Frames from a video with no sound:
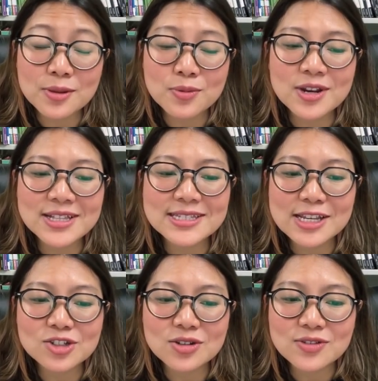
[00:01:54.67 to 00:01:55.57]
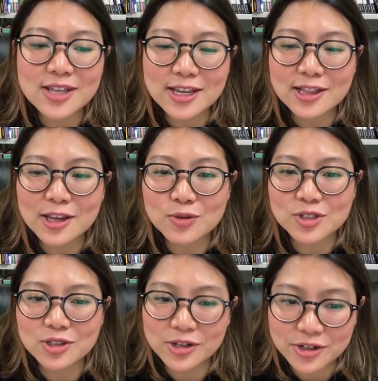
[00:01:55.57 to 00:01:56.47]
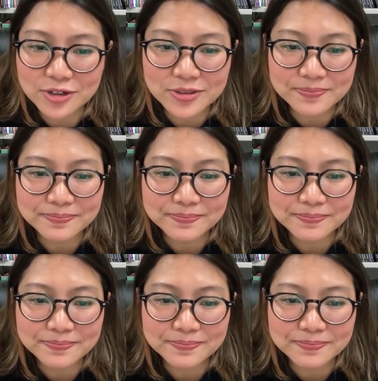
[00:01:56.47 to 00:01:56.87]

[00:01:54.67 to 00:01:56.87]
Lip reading: pronunciation of second language learners.